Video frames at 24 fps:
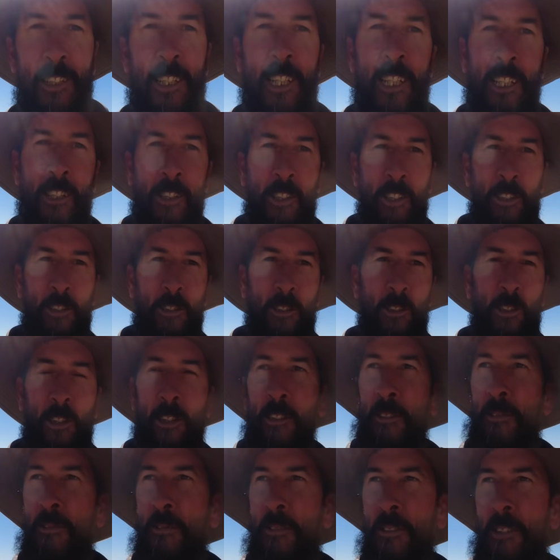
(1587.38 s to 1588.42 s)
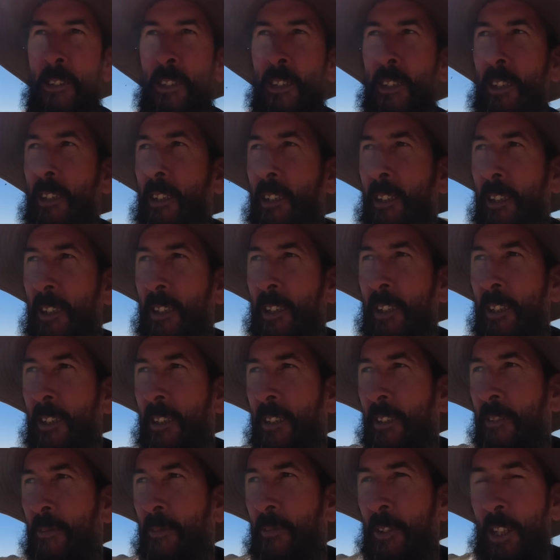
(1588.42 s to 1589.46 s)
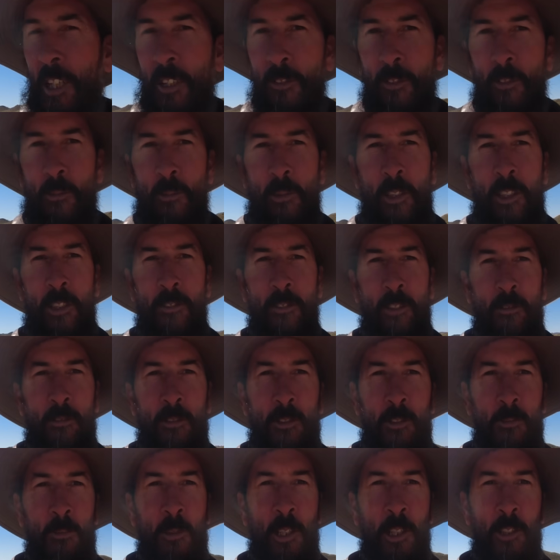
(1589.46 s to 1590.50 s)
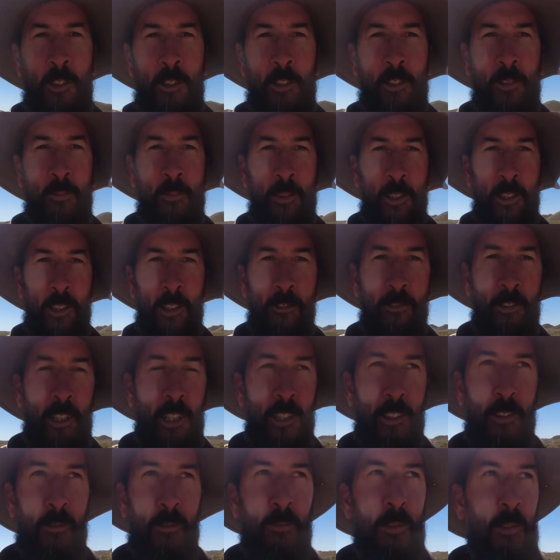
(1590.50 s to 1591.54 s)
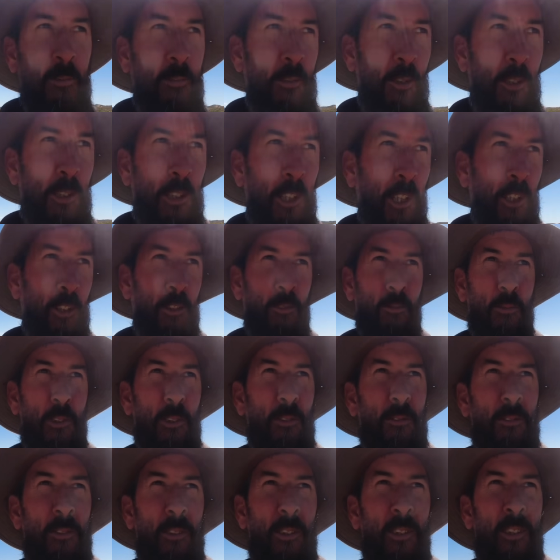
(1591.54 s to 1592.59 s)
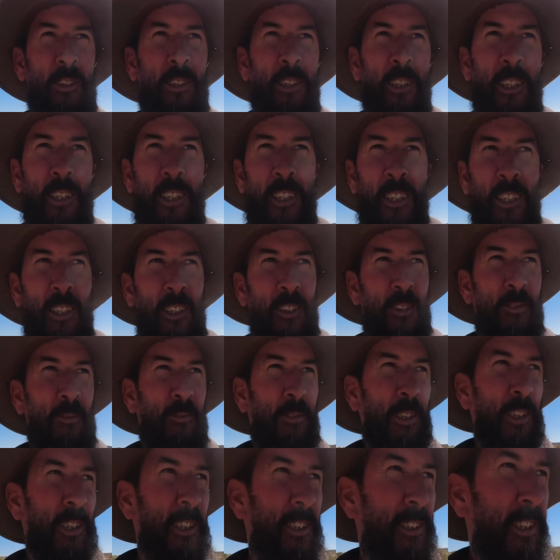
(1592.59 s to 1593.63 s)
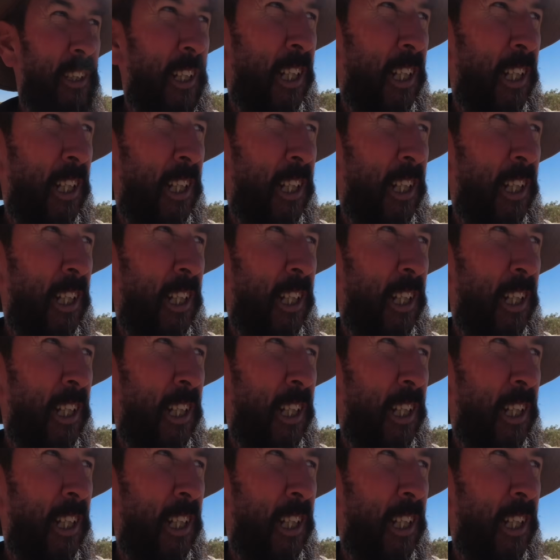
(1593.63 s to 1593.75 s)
a day, I enjoy every bit of it, to be honest, but I'd rather a bit more gold. But this